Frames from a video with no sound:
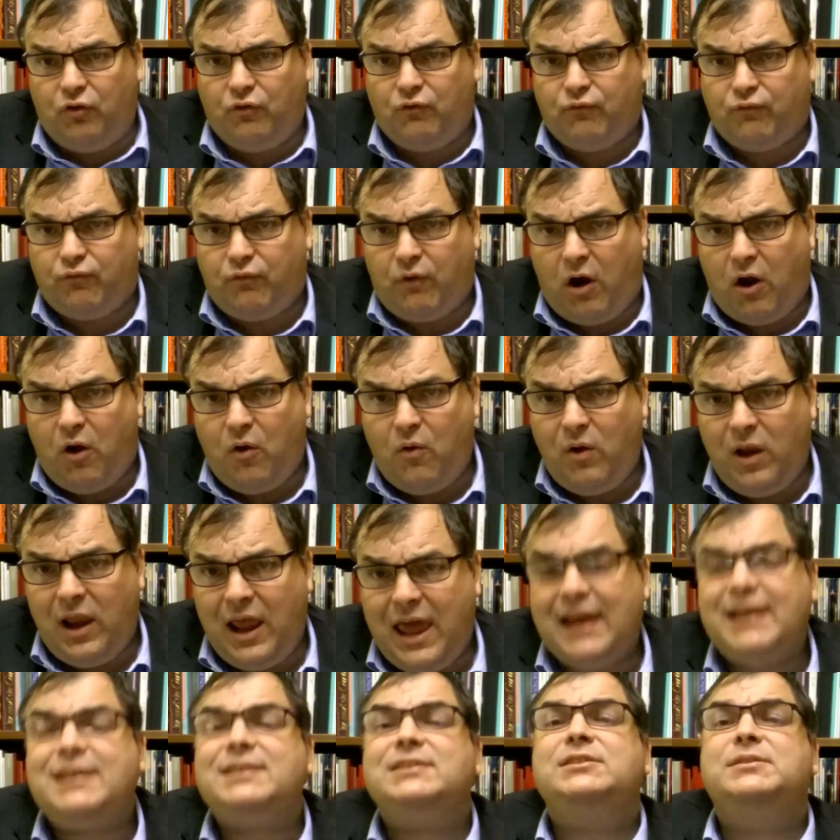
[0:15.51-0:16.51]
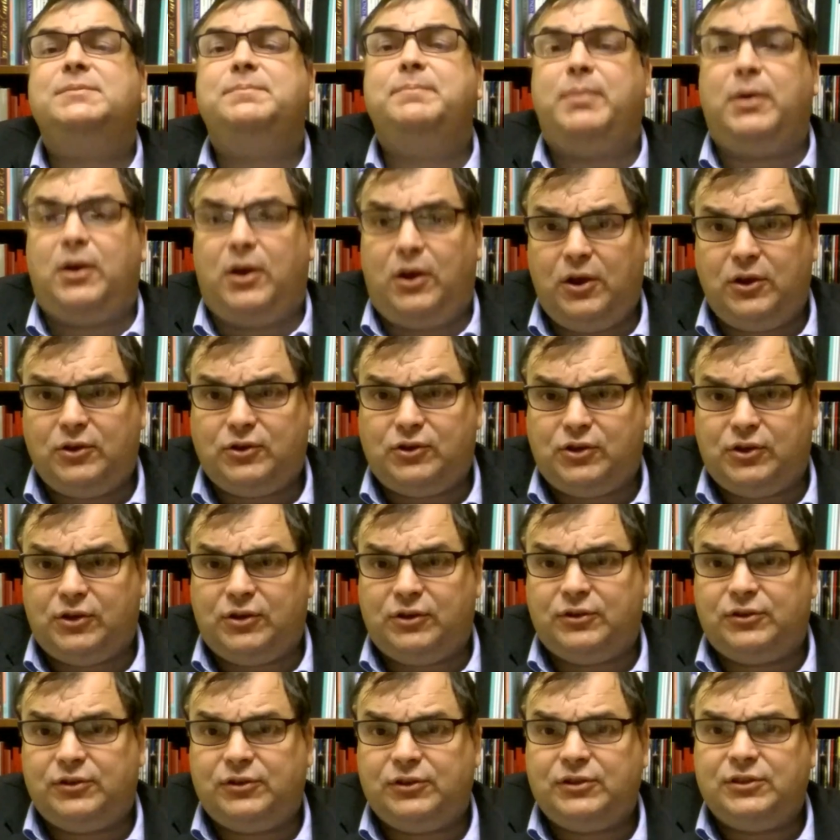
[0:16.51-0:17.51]
Rolex
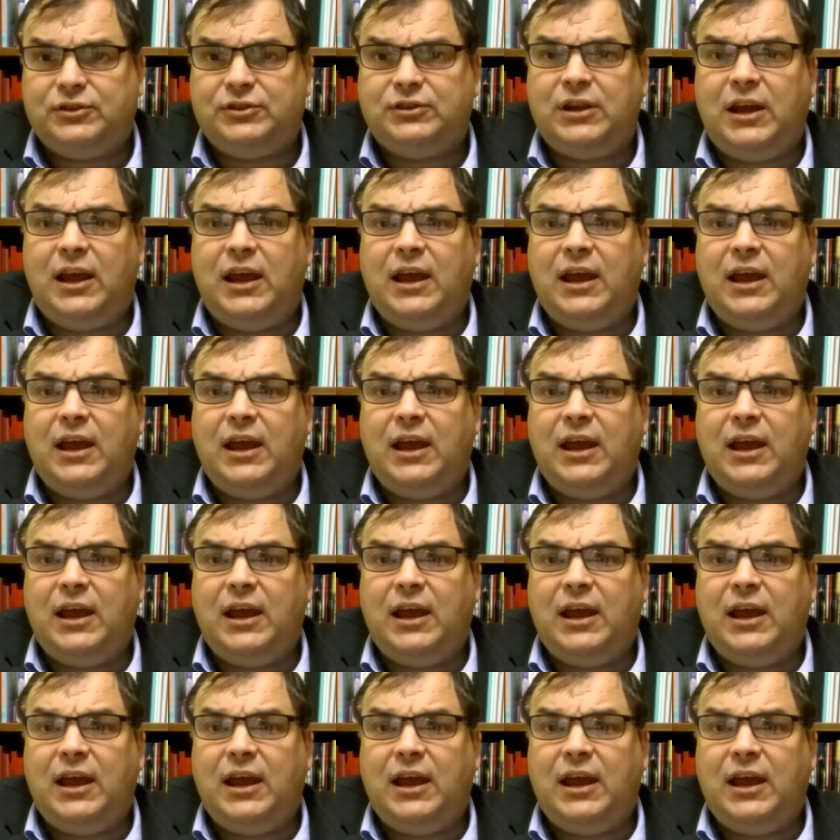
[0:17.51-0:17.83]
purchase.